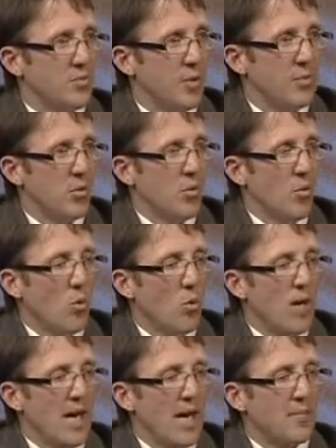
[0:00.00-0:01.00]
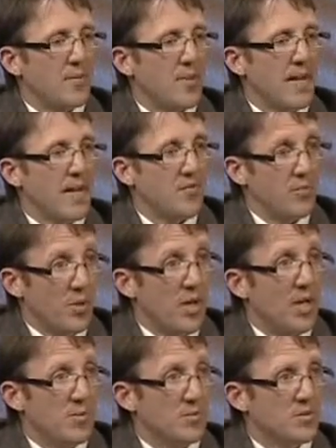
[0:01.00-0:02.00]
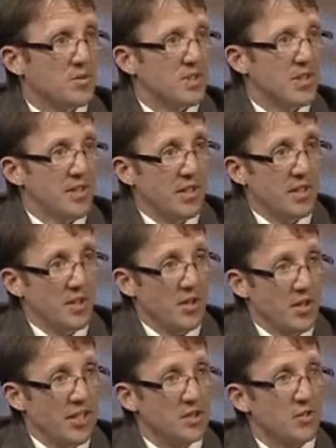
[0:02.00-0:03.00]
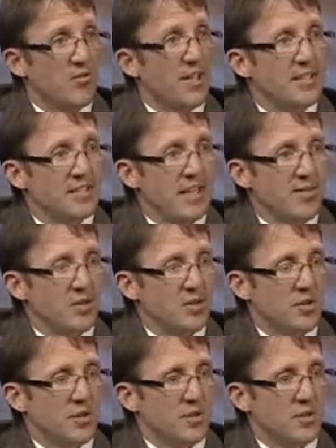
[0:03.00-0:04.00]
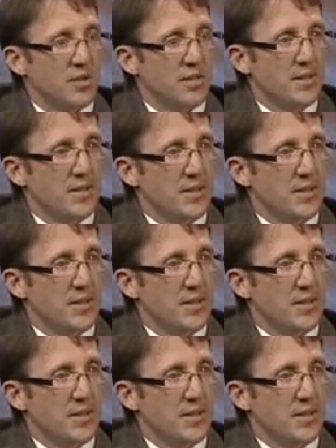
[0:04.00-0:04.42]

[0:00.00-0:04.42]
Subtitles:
people more apt to have problems in the initial phase after the surgery.